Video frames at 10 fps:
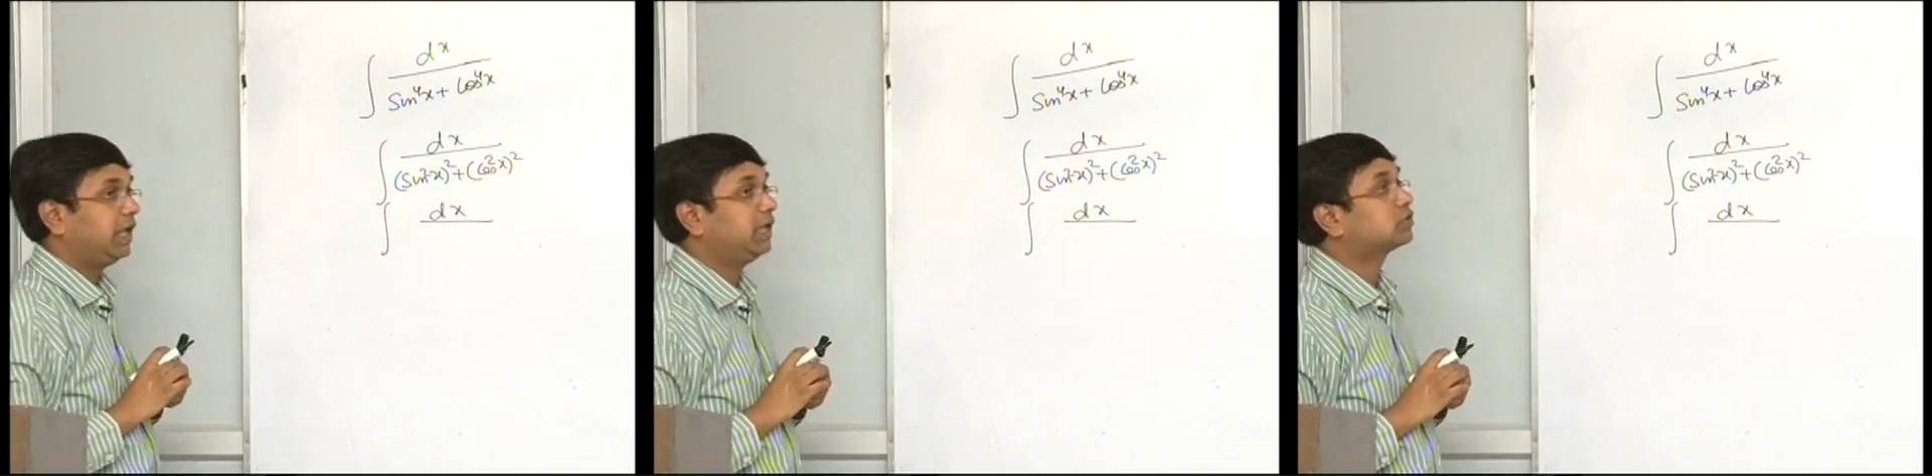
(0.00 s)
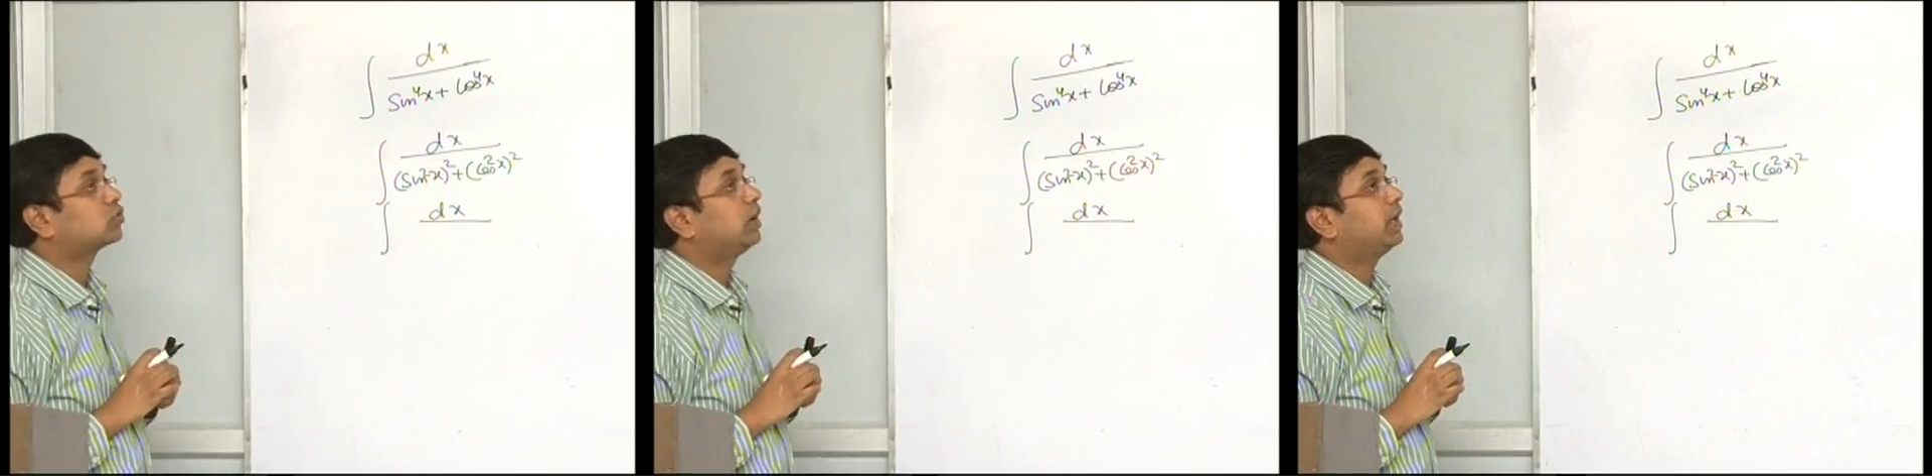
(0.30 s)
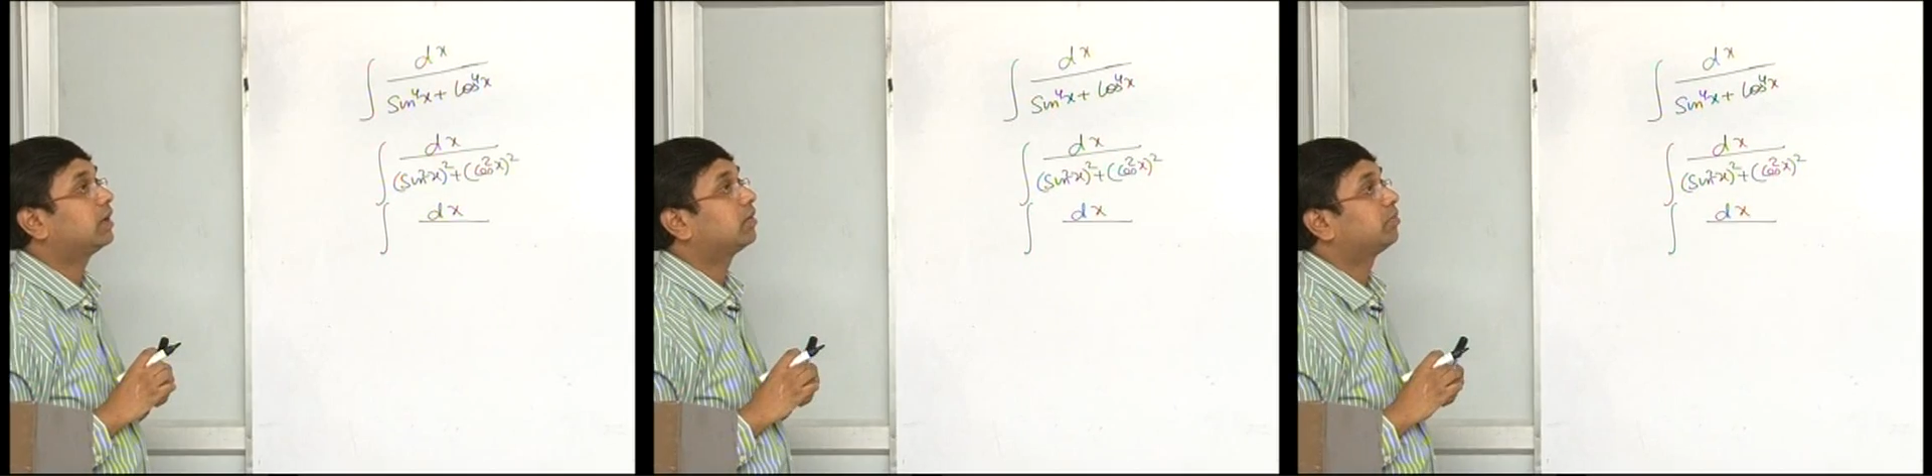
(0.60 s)
A
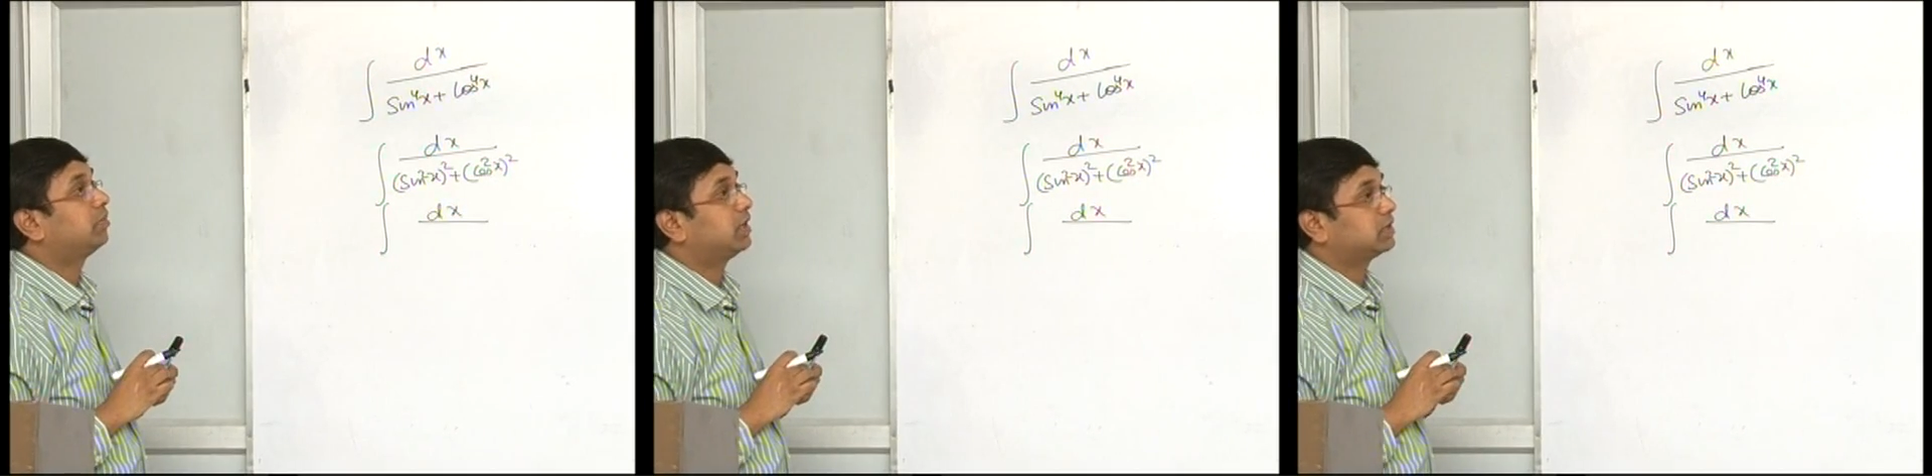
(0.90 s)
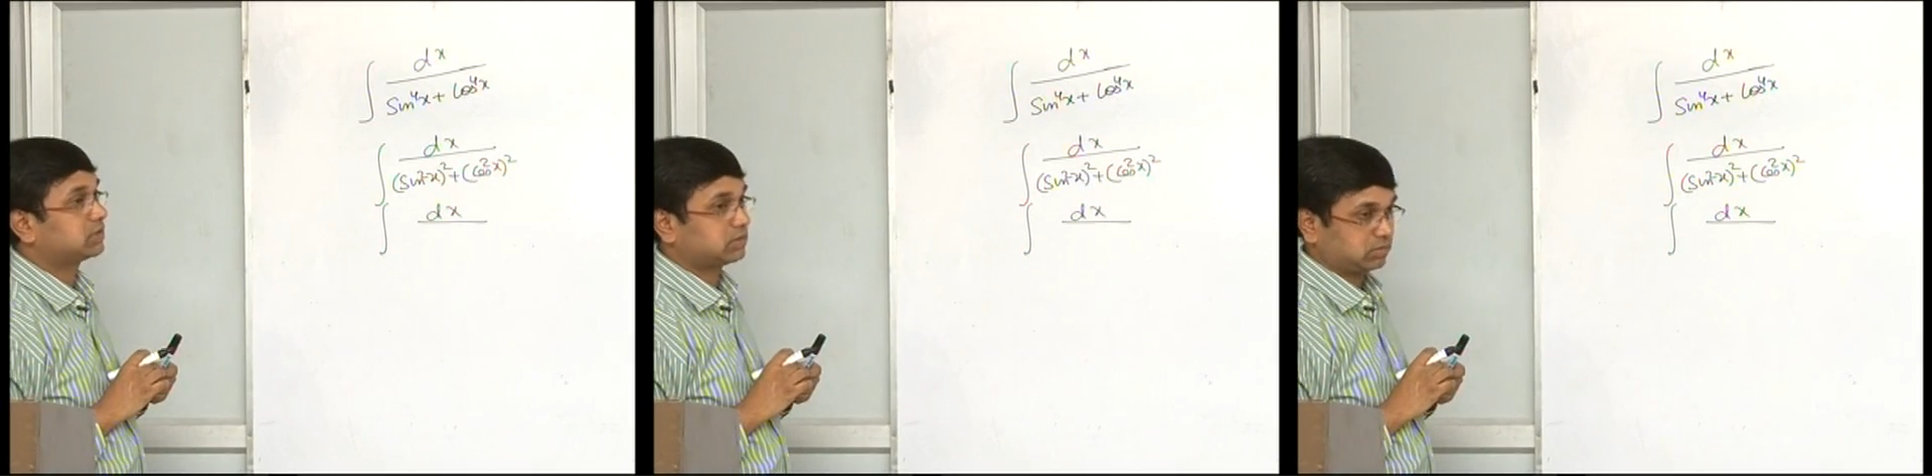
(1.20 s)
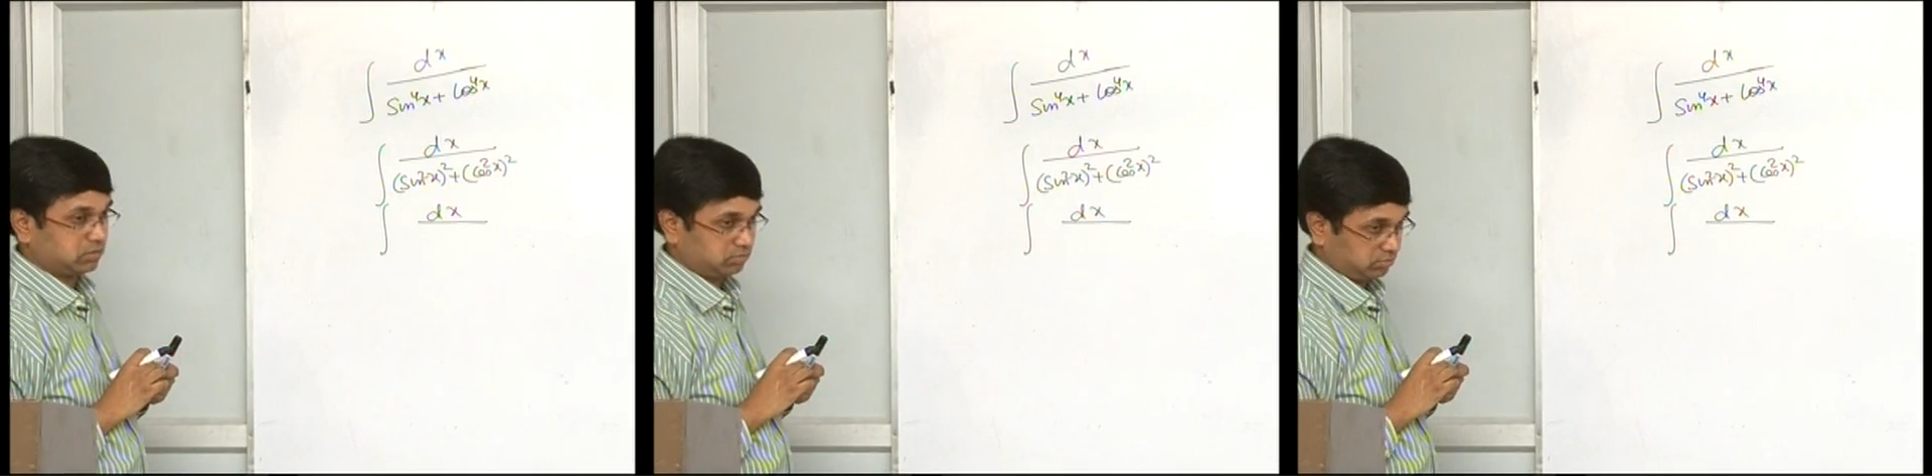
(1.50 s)
square
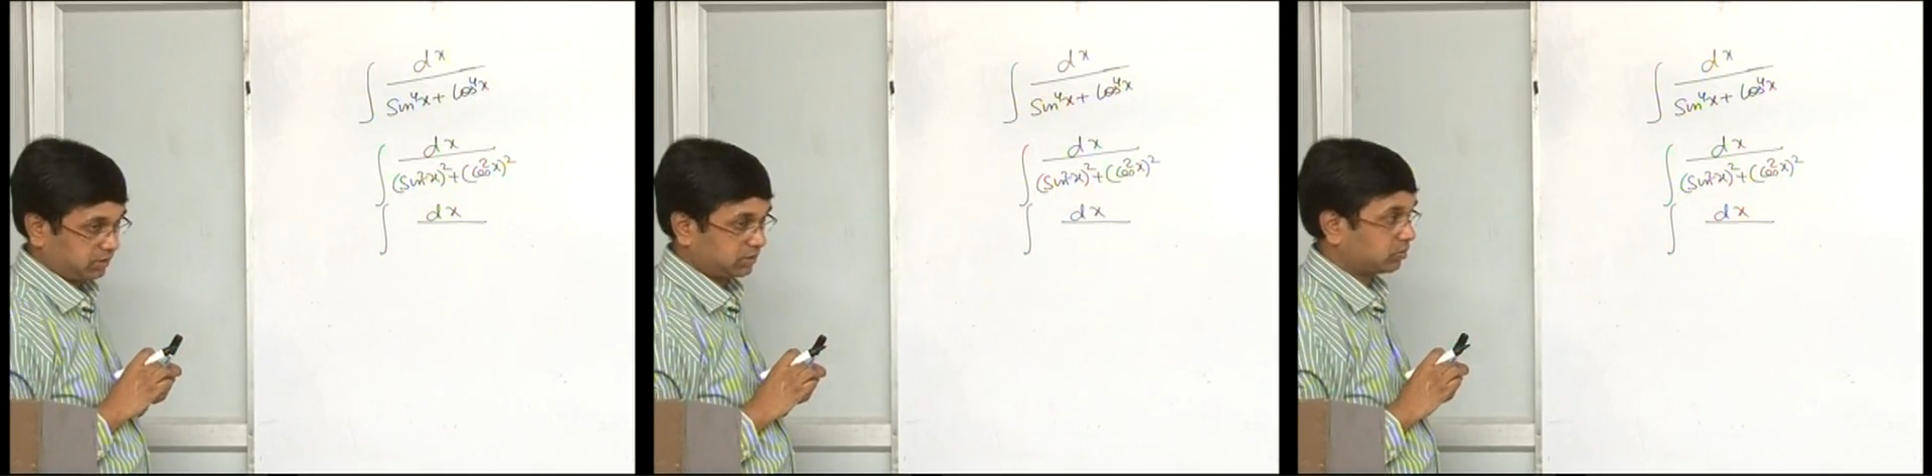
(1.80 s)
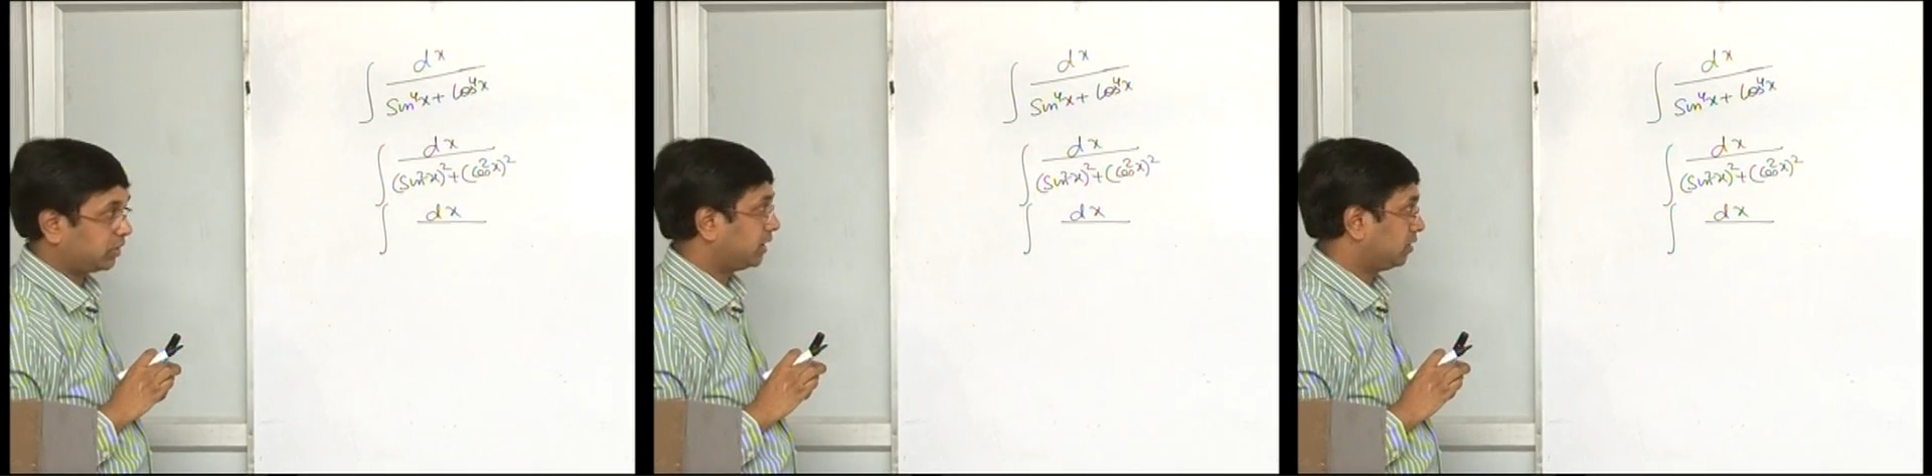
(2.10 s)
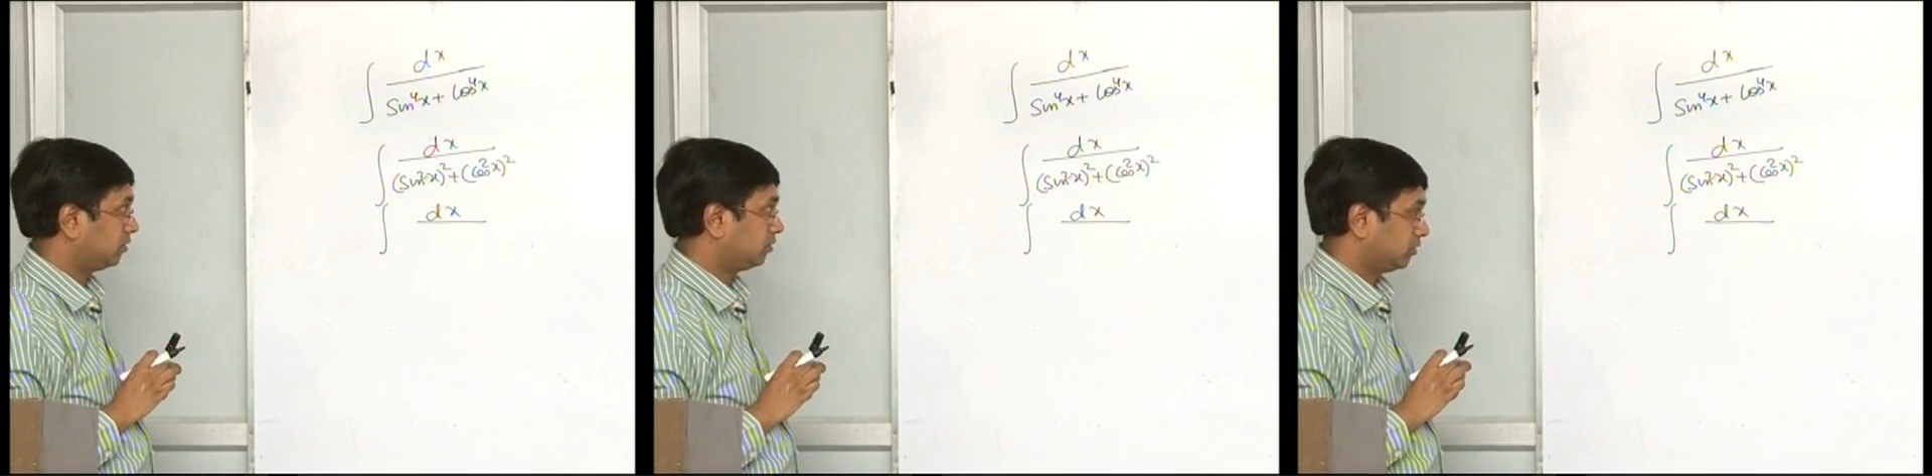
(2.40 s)
plus b square,
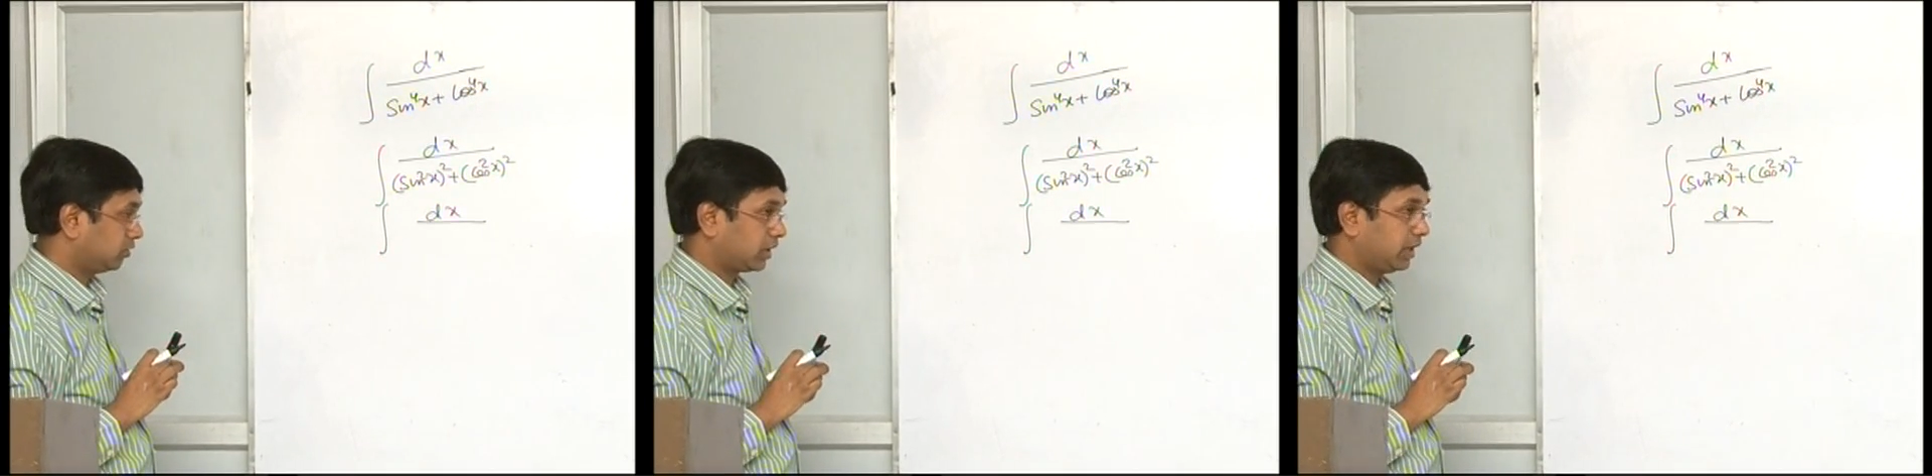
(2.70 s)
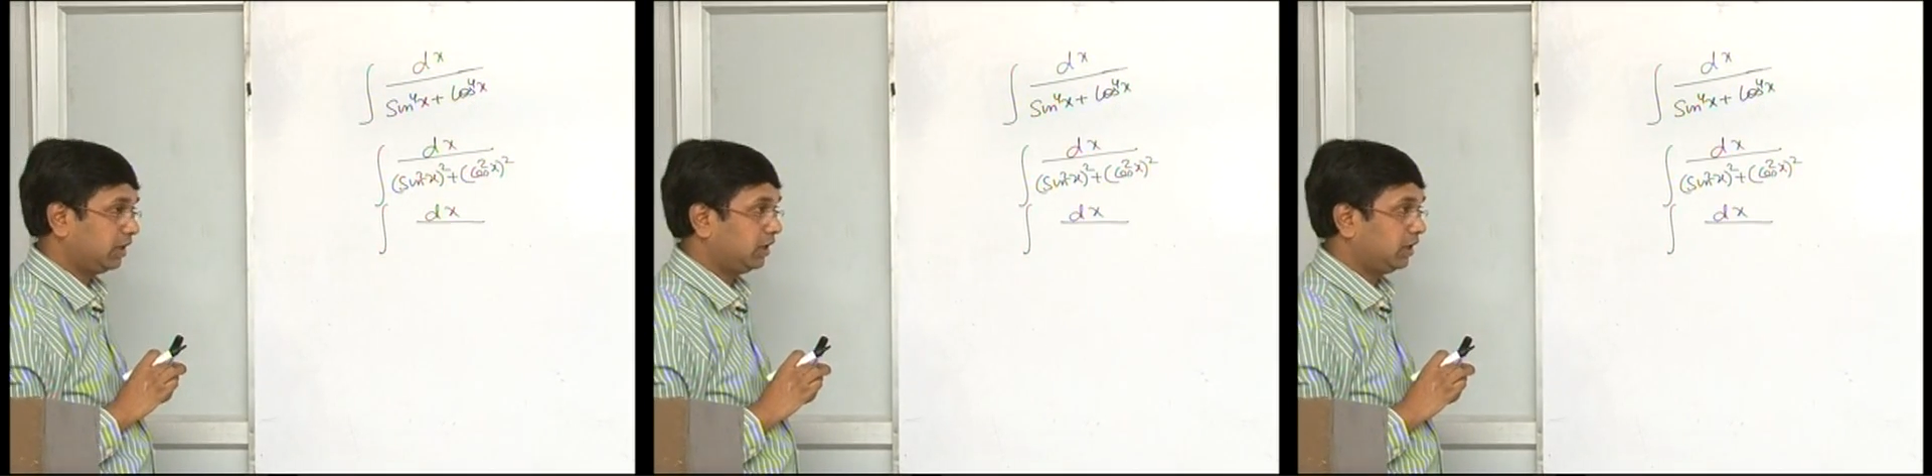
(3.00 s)
okay,